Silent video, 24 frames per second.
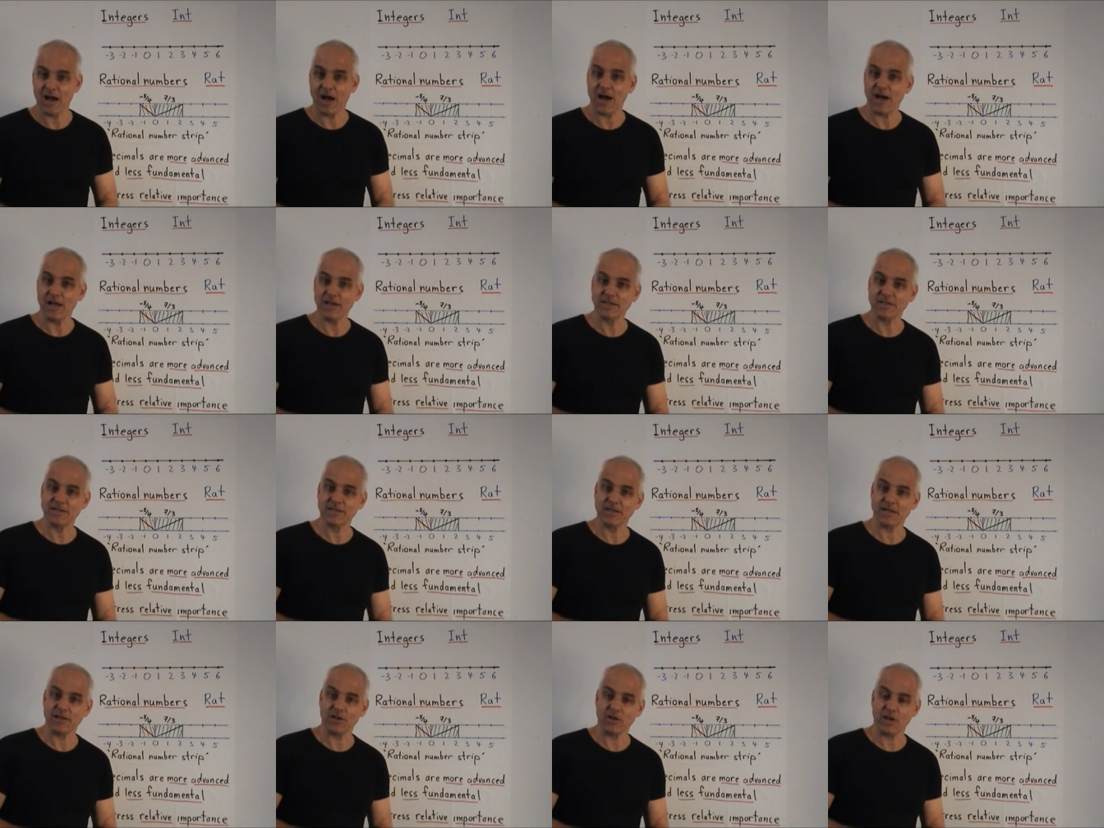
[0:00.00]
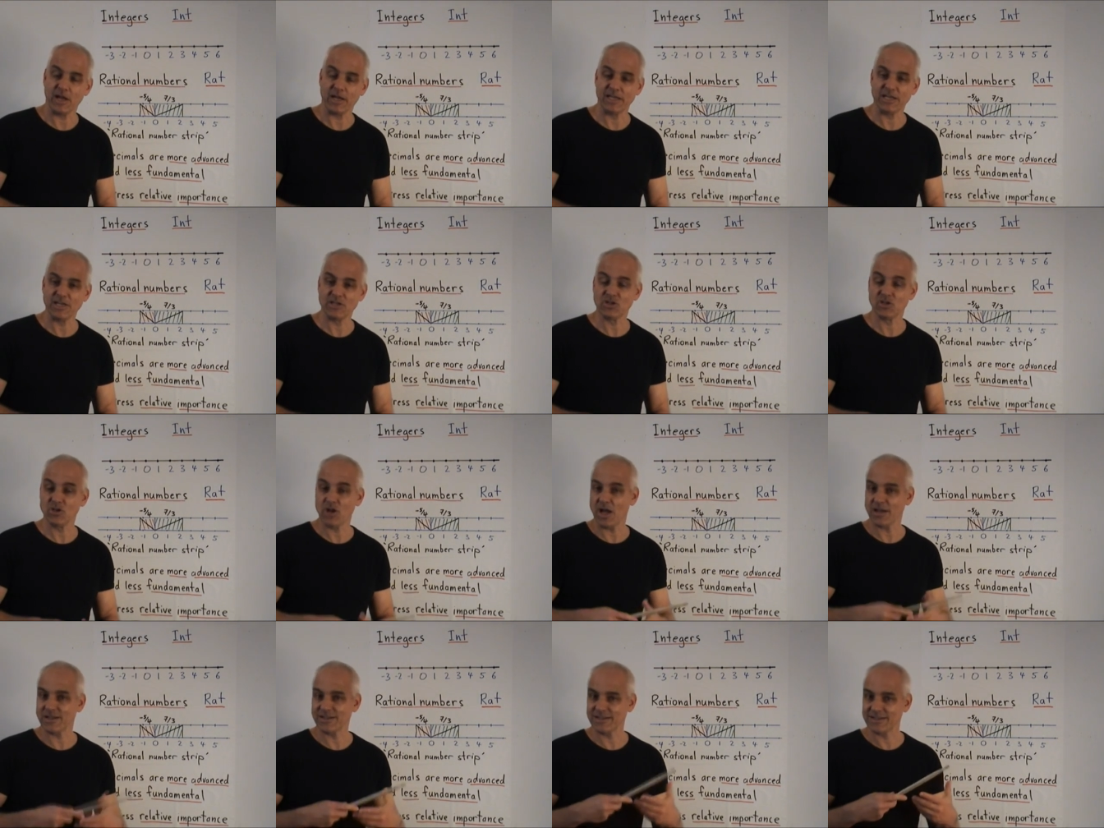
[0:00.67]
until, at least
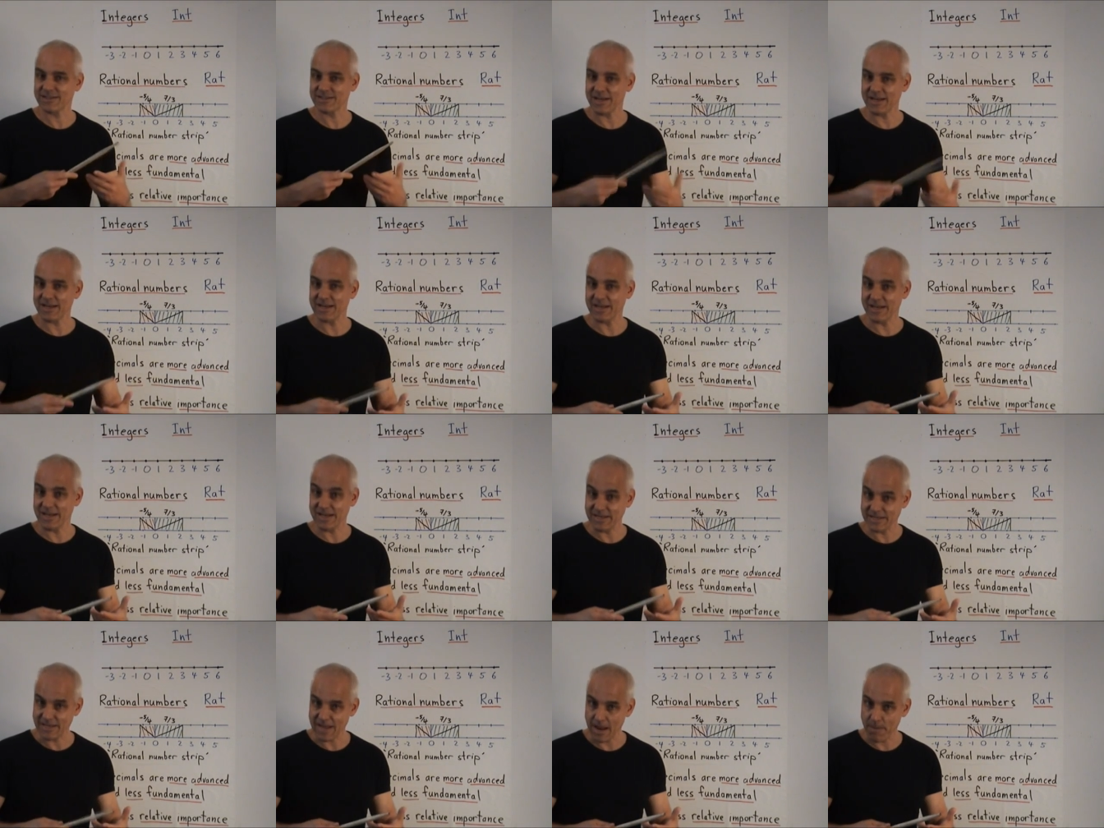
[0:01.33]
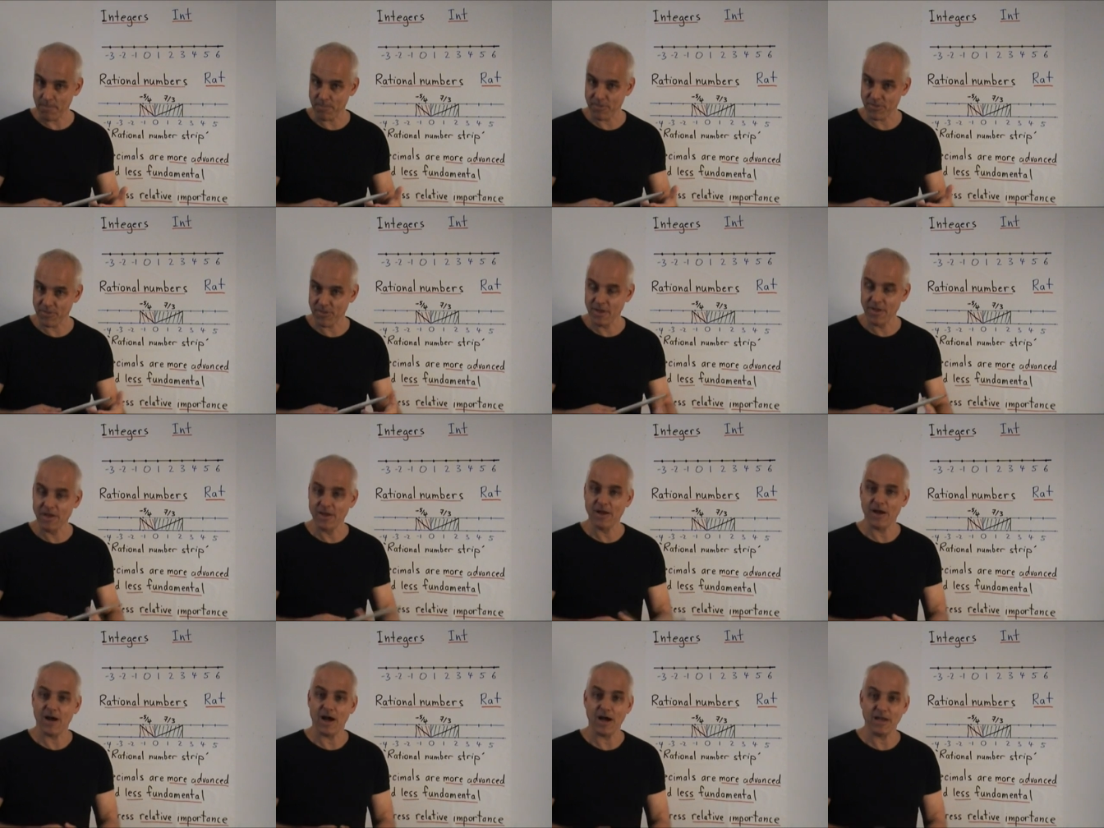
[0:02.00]
not studied in depth,
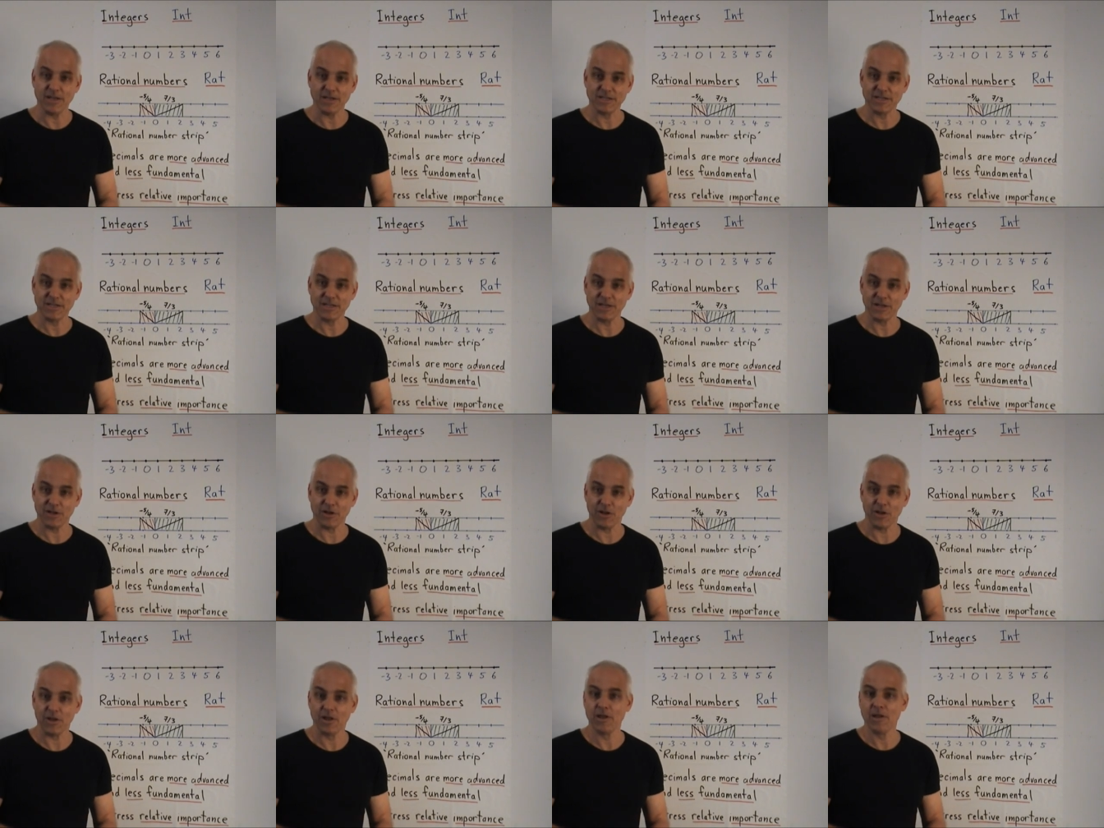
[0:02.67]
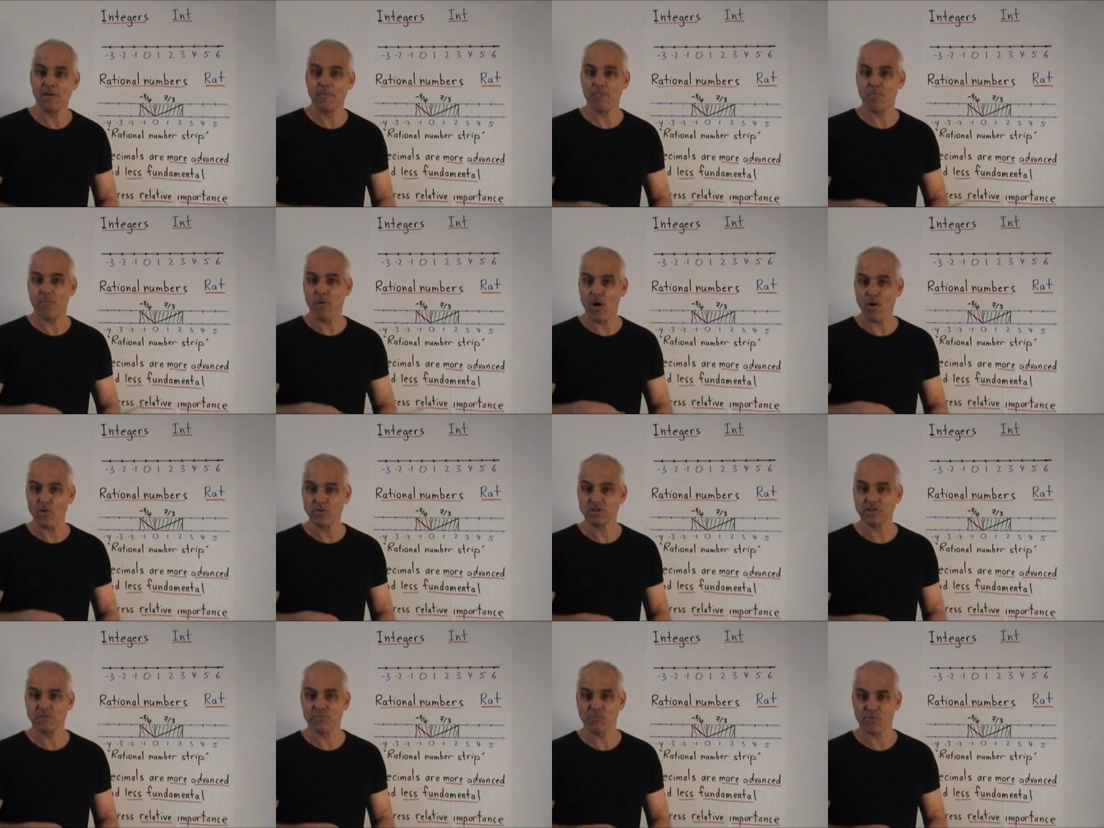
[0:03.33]
until
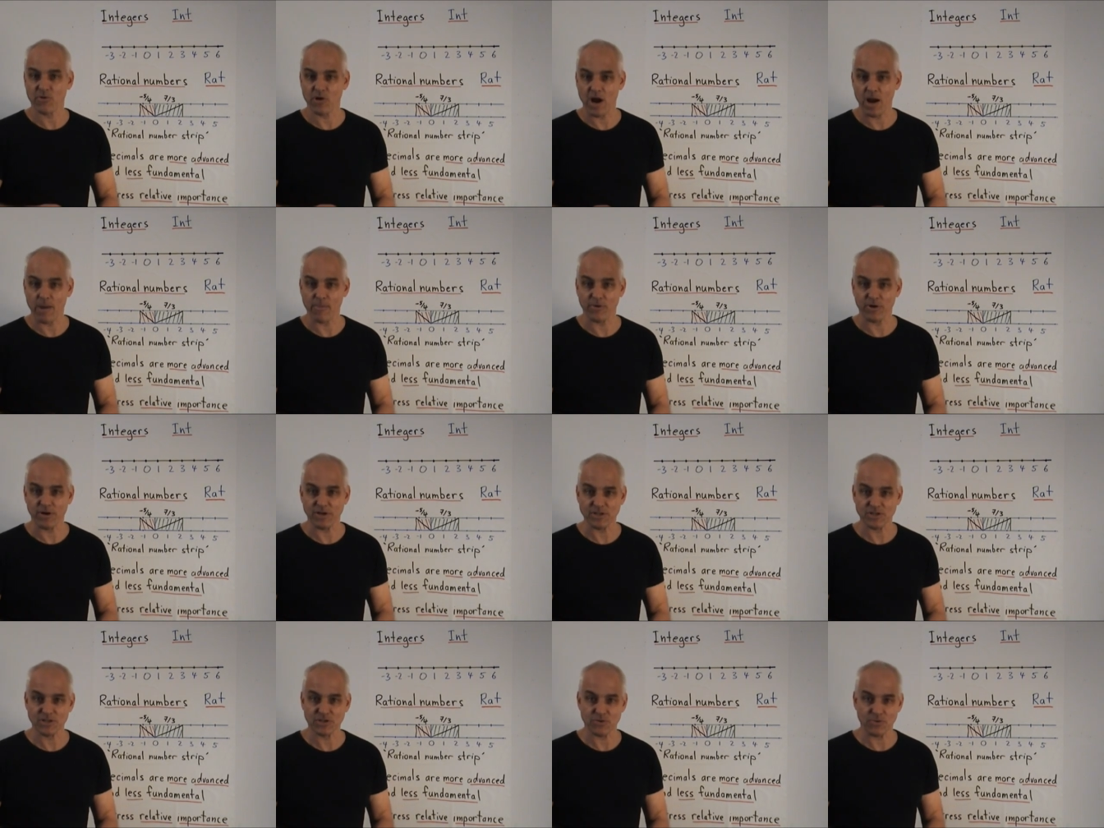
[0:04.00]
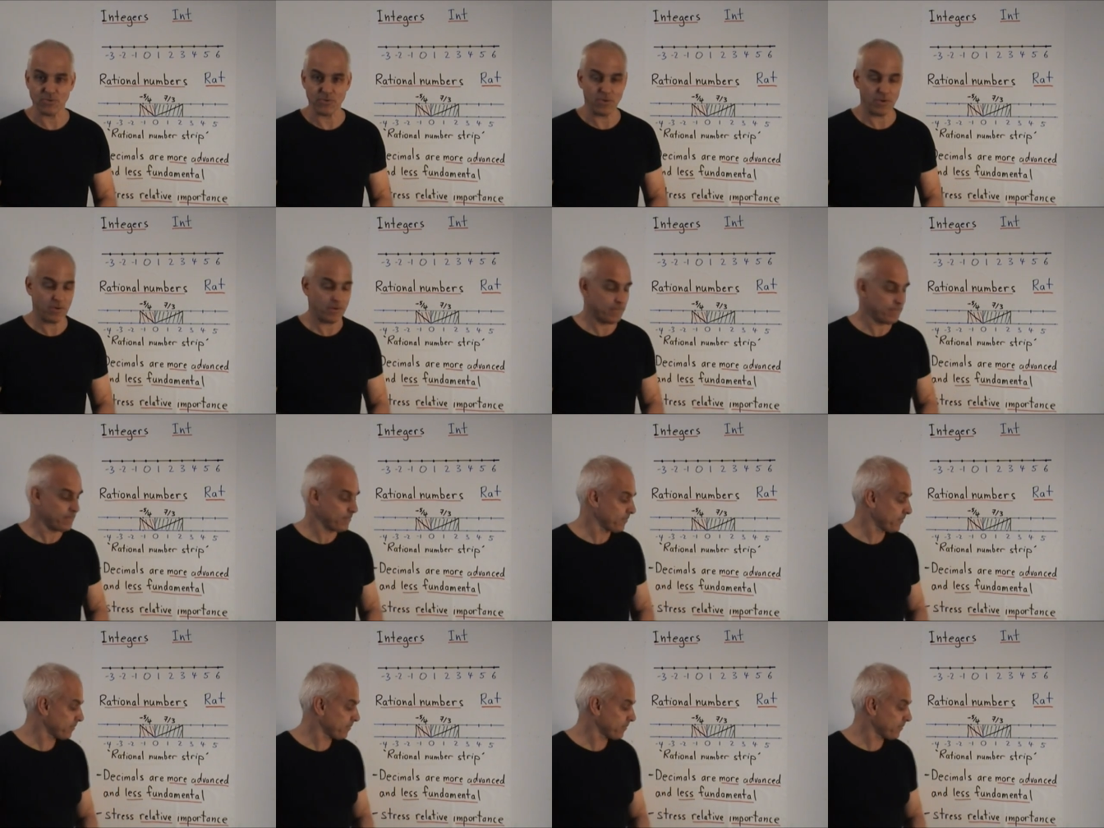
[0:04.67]
post-primary school.